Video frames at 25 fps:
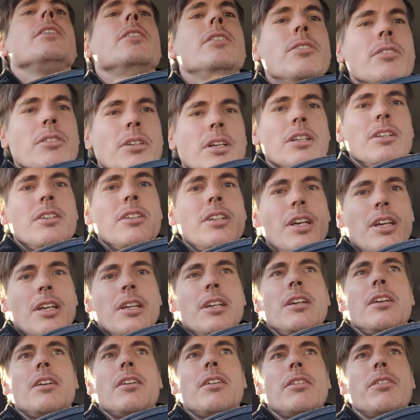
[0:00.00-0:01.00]
you can
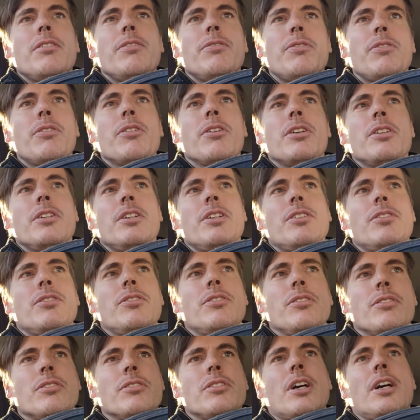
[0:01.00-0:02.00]
take 4
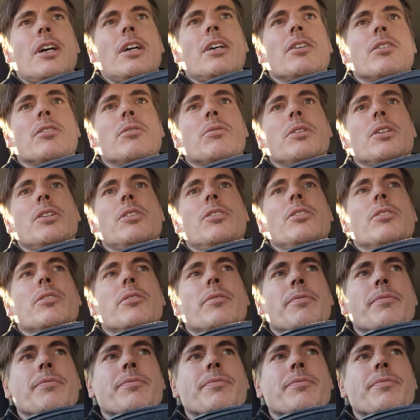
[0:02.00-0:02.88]
additional tires with you